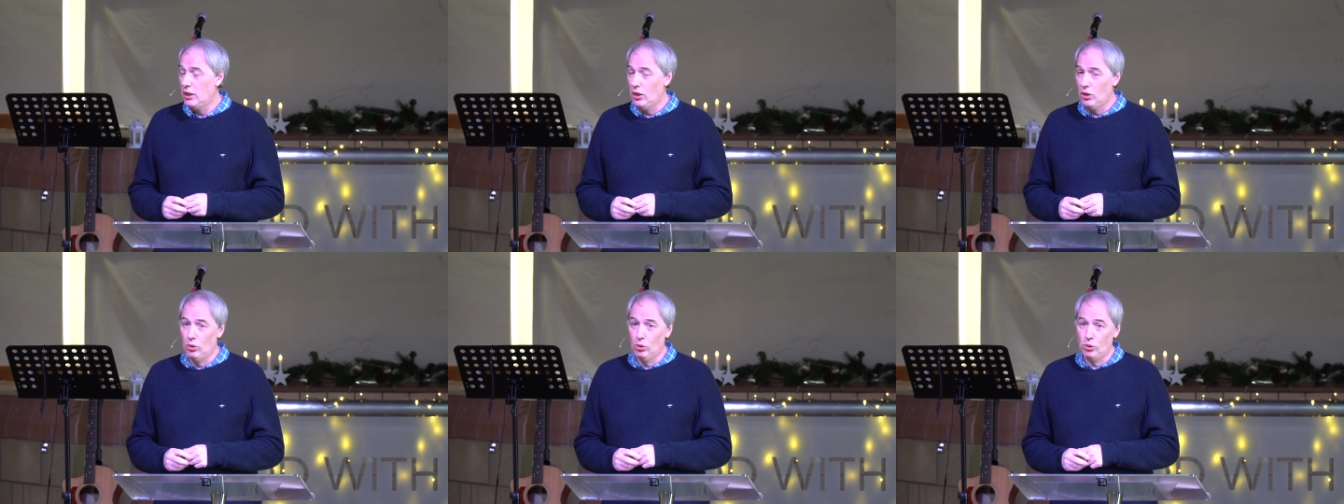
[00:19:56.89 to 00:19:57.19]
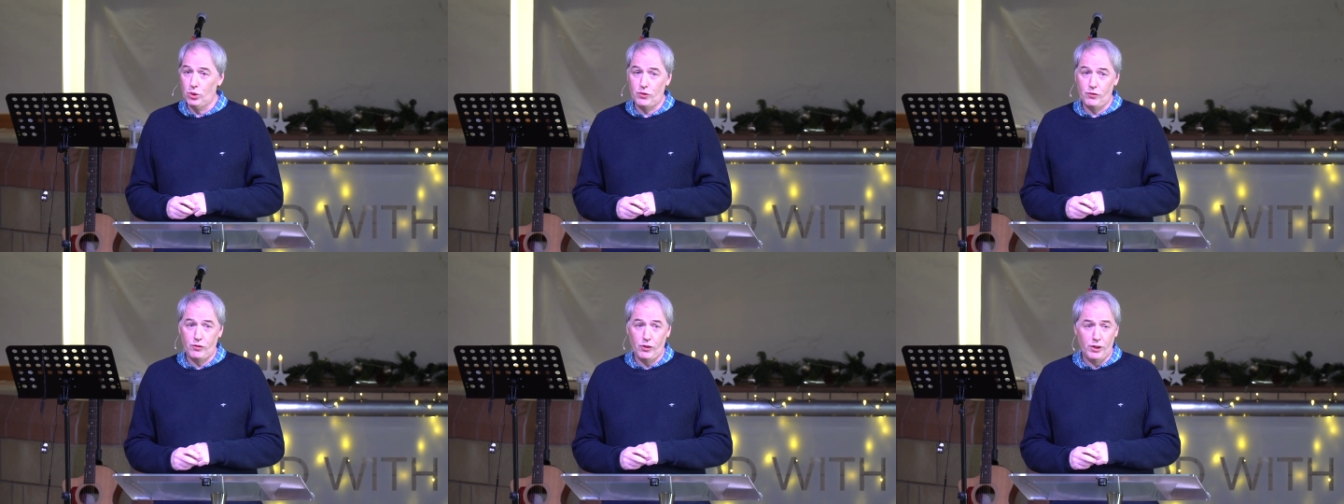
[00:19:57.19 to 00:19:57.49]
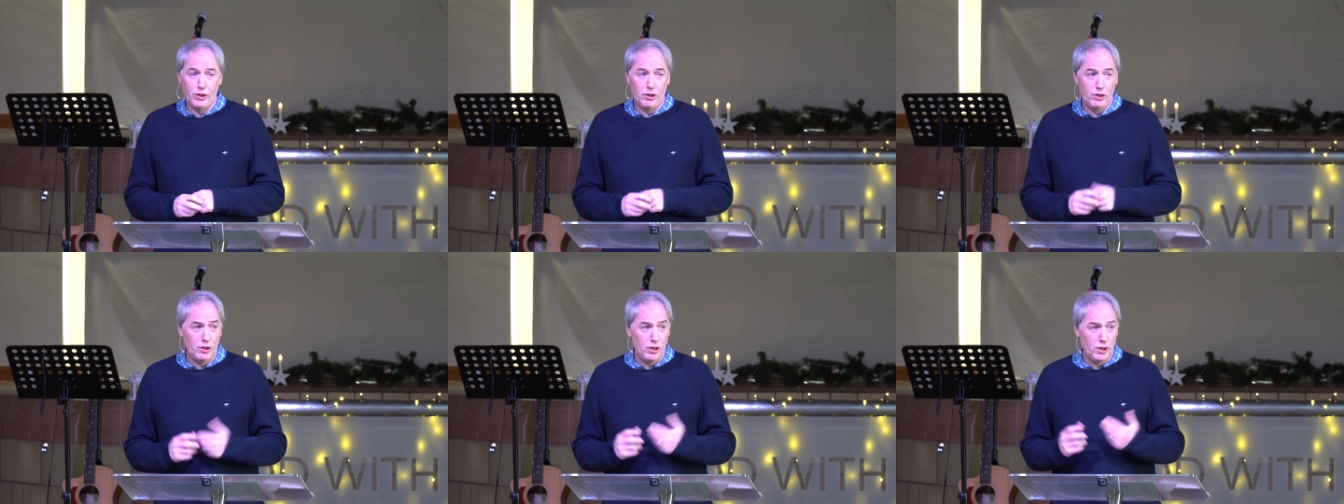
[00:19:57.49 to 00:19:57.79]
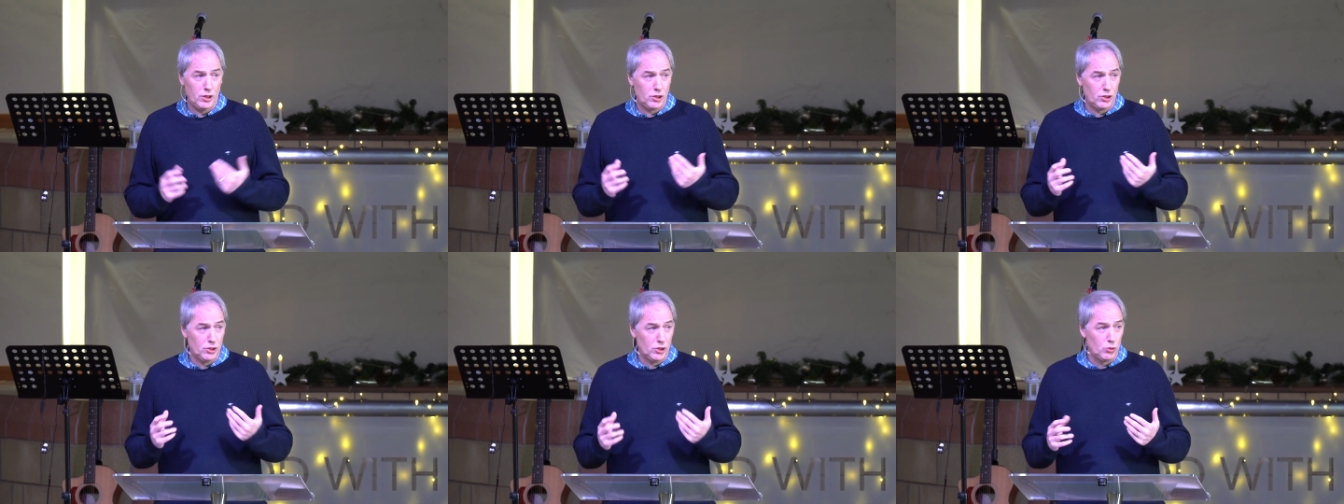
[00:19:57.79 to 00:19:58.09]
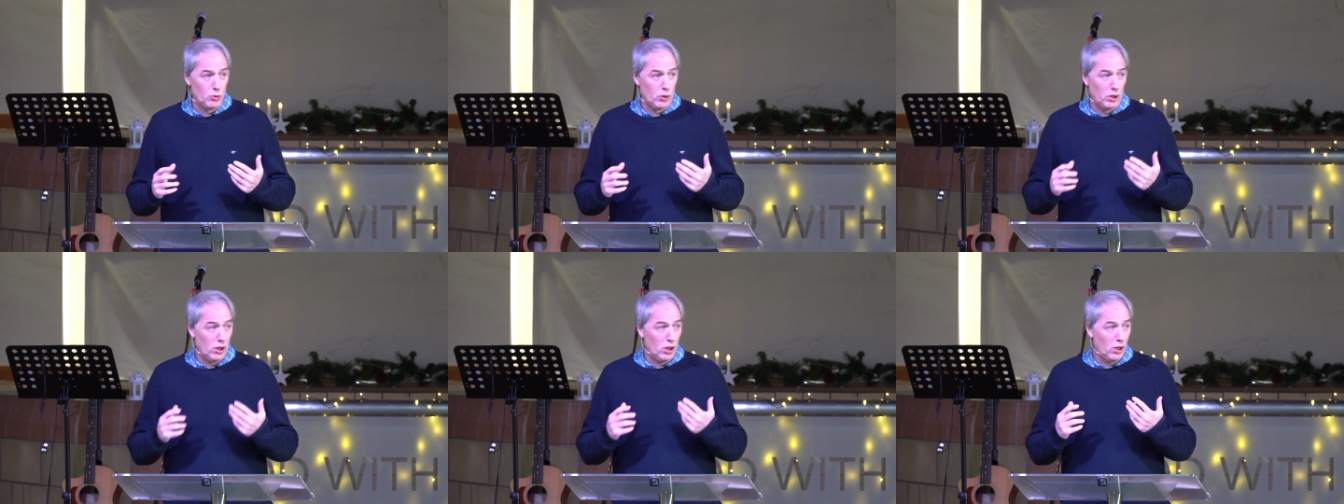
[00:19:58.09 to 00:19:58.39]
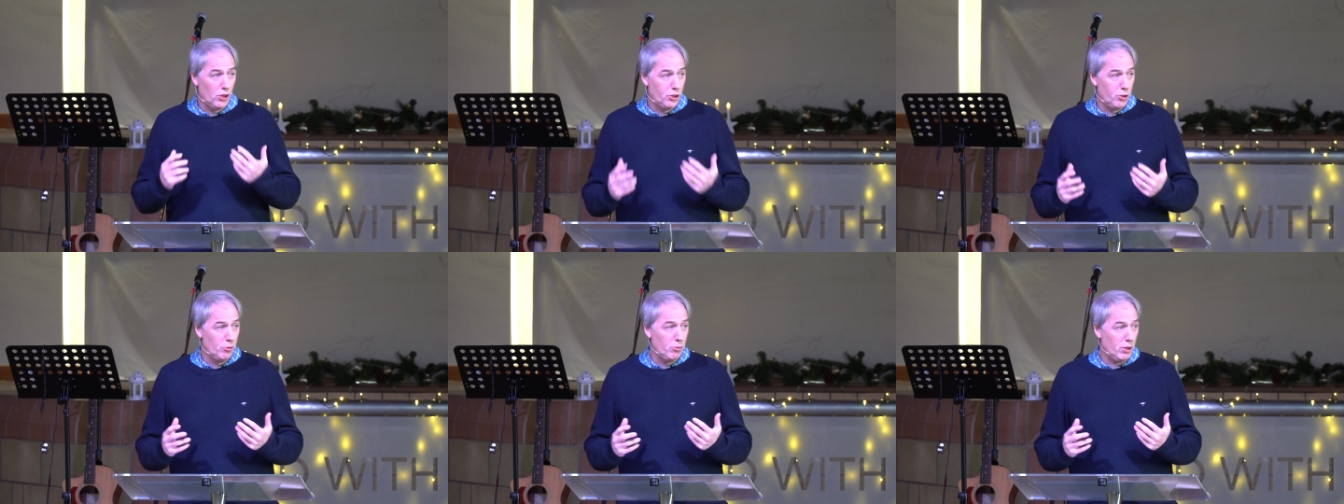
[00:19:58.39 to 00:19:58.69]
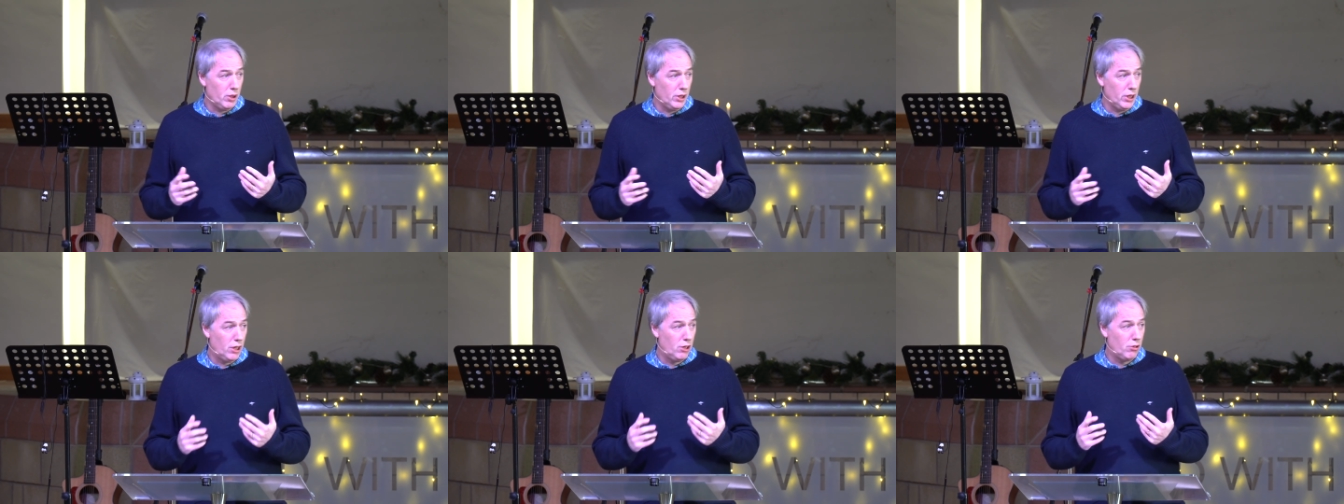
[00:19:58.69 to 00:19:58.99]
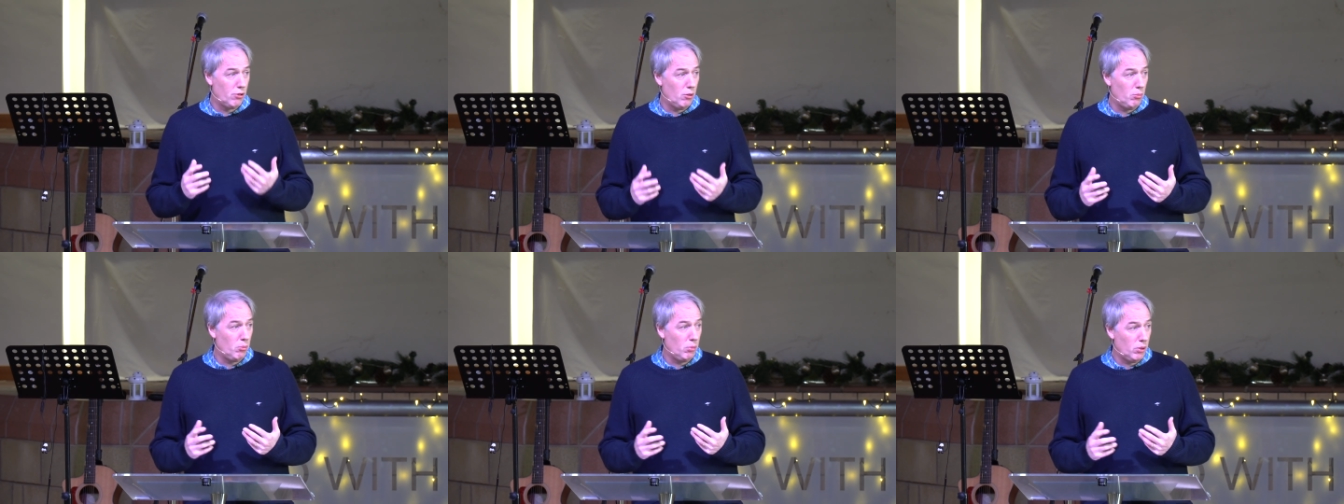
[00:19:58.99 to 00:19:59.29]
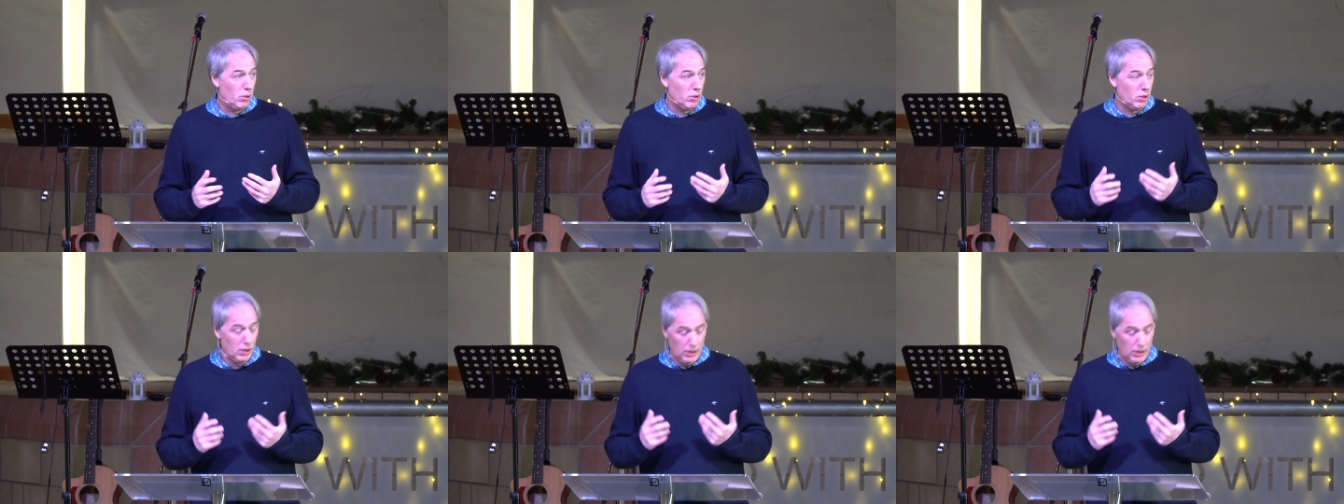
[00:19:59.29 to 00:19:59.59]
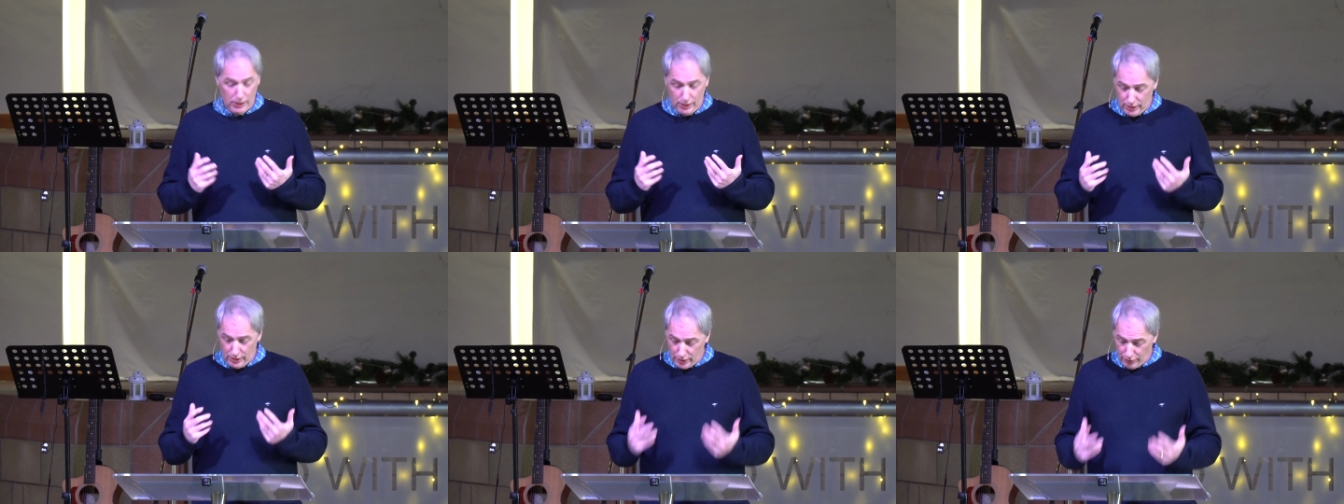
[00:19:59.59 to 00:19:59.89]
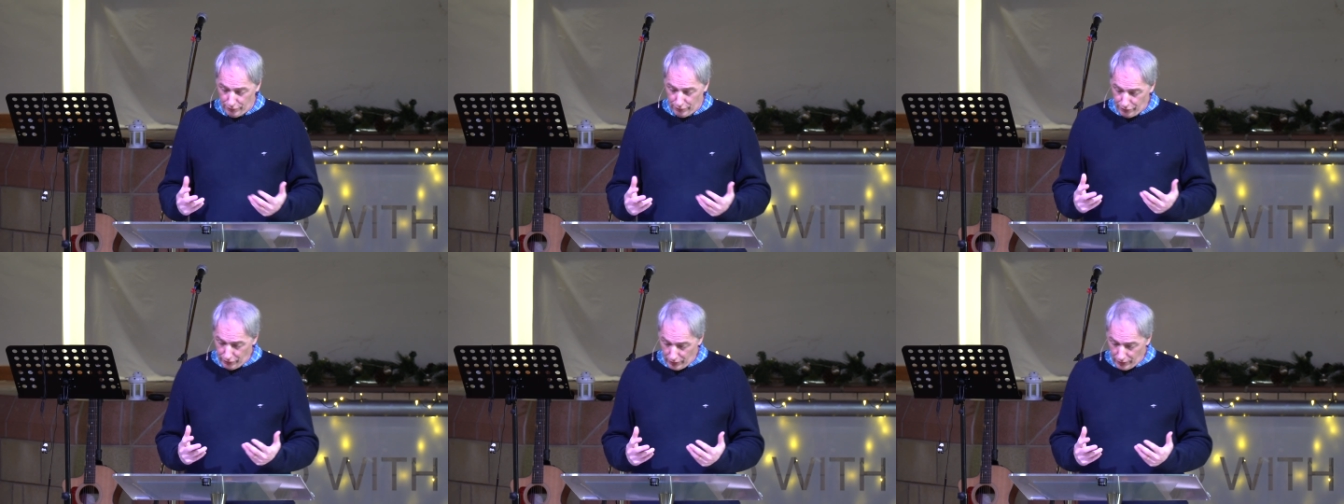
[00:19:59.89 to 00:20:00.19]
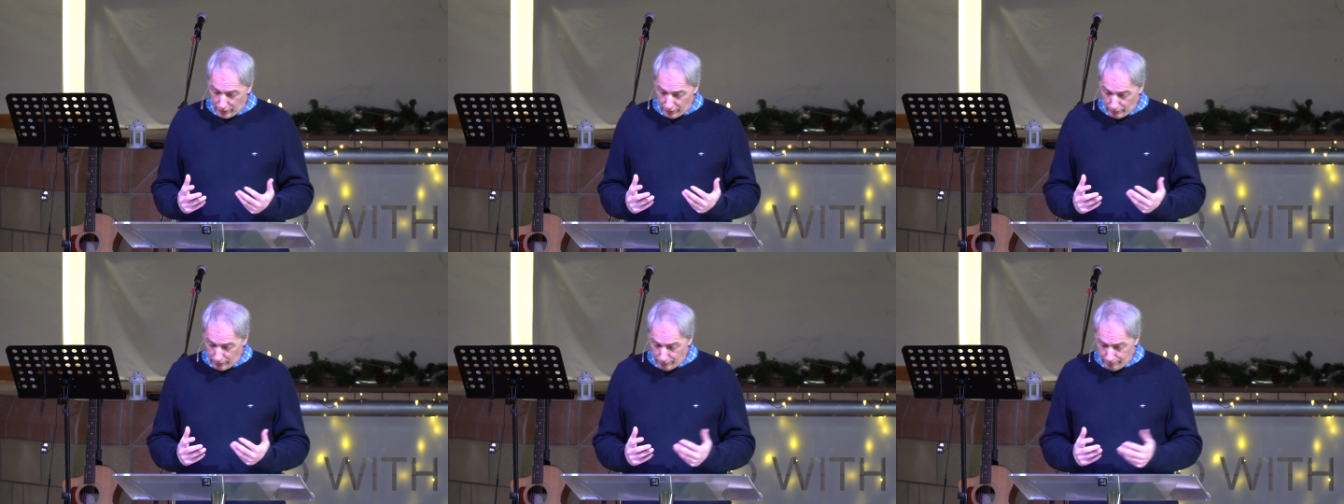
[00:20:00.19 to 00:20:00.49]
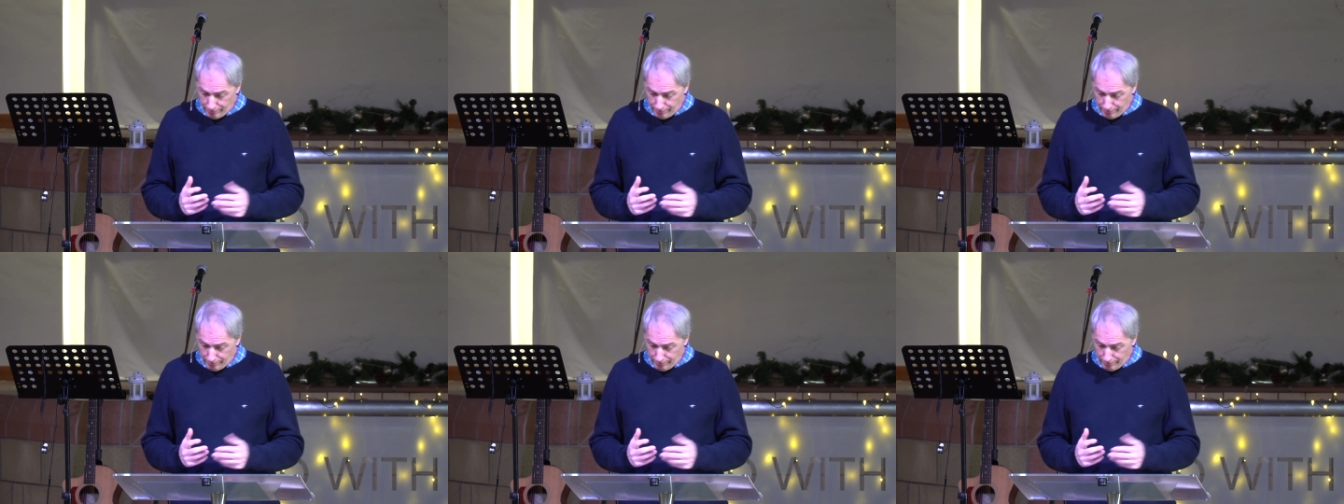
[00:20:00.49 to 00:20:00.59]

those foundations will ultimately crumble and fail.